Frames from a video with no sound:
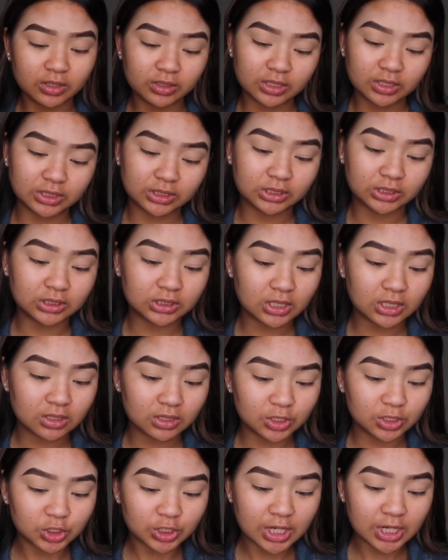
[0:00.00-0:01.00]
This is in
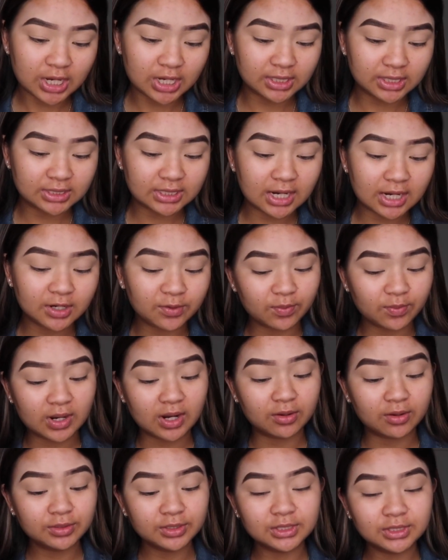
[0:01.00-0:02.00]
the shade dark
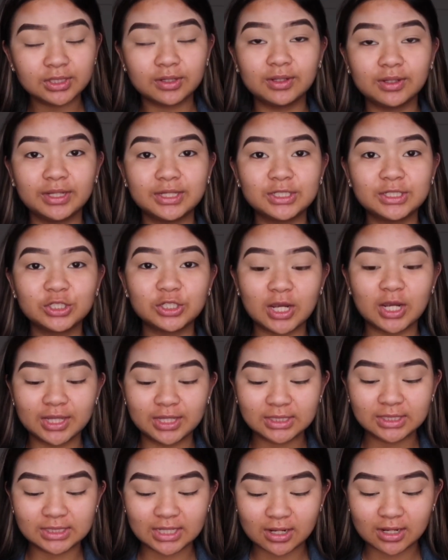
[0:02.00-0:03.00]
brown, so let's try
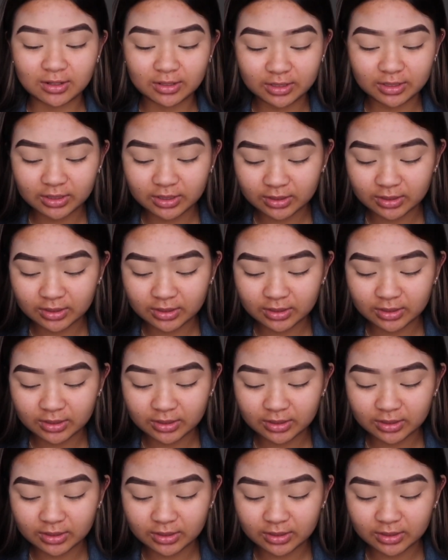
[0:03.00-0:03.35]
this out.